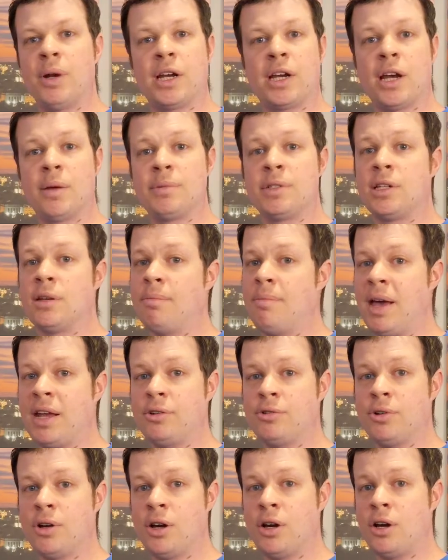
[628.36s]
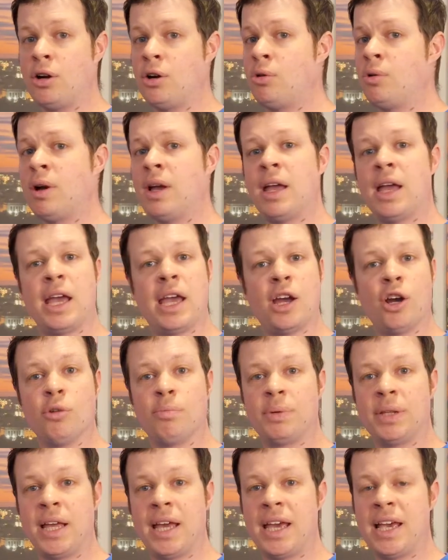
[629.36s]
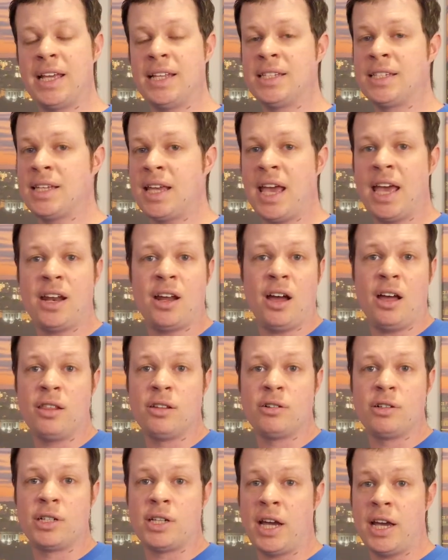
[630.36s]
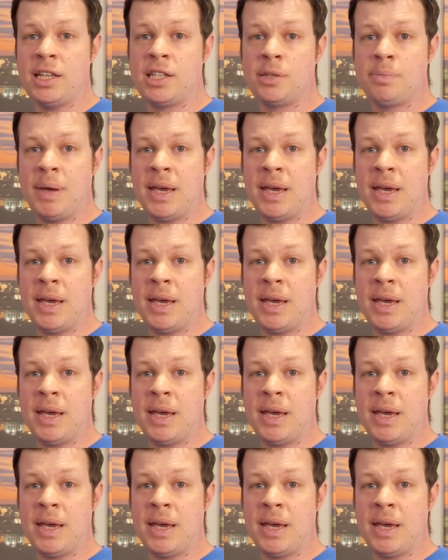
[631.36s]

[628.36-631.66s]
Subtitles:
When it comes to Metro, airplanes, and other tight